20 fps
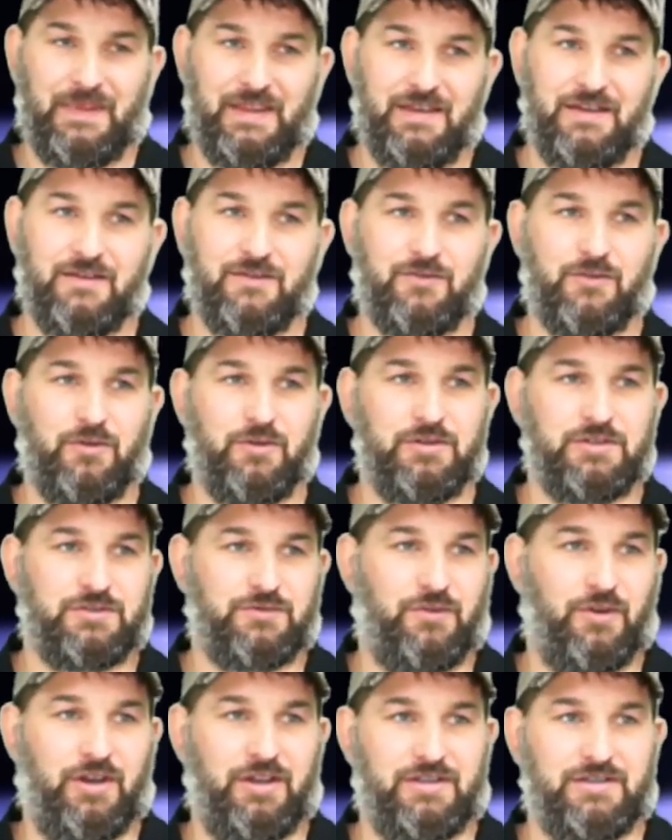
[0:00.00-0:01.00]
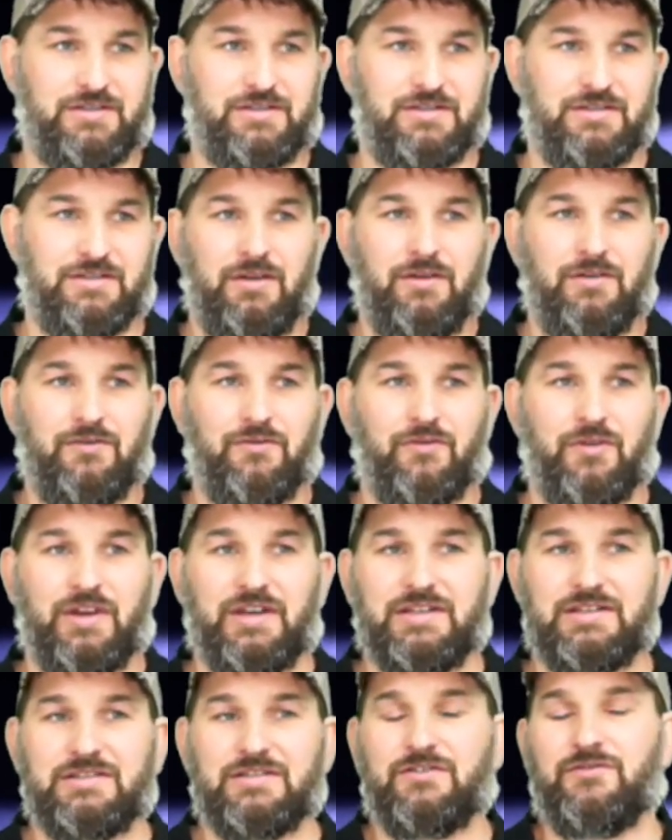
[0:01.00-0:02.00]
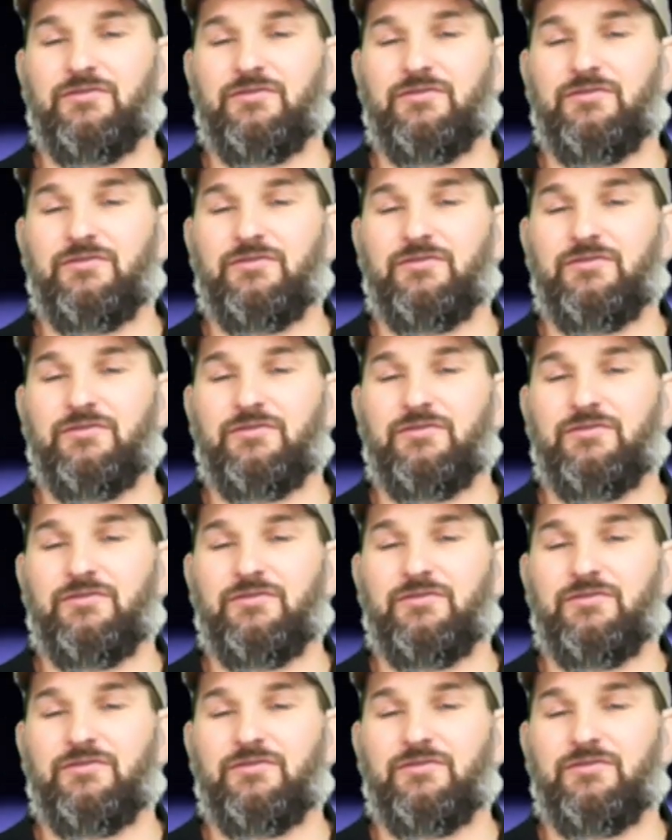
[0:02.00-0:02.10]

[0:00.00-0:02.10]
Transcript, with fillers: And of course, friends. Friends and